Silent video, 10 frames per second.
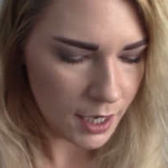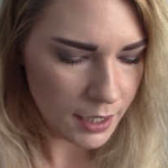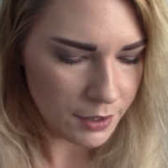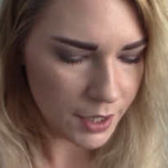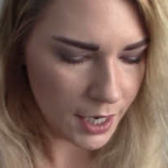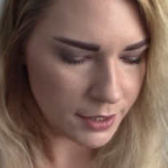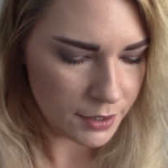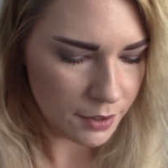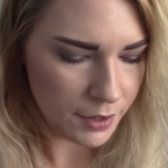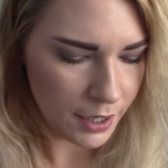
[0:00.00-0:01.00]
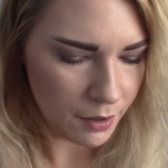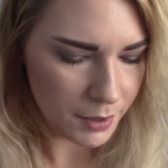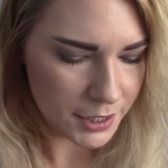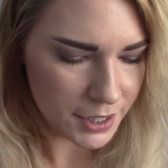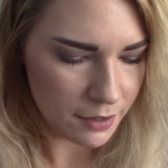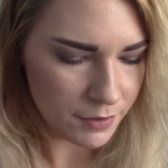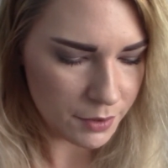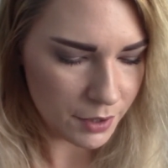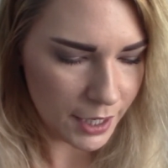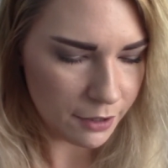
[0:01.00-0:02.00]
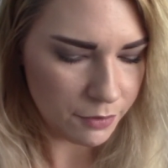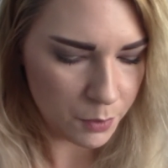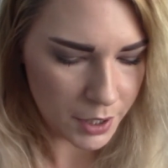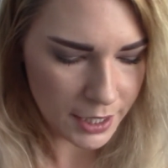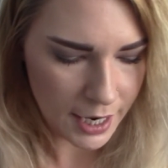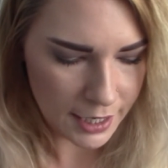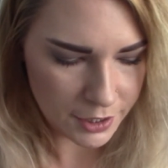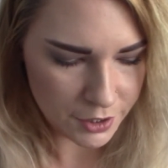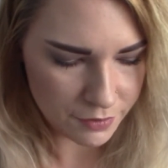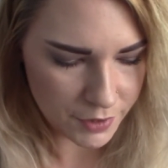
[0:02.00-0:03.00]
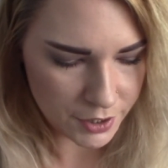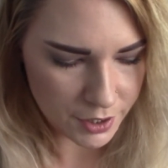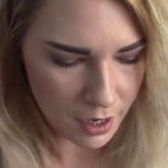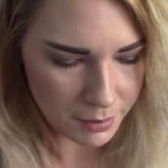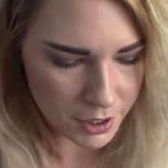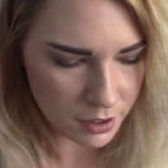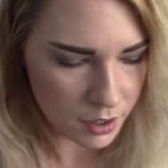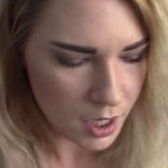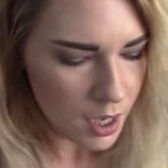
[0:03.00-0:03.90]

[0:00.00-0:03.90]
And you guys know they always give you like 49 as your first option.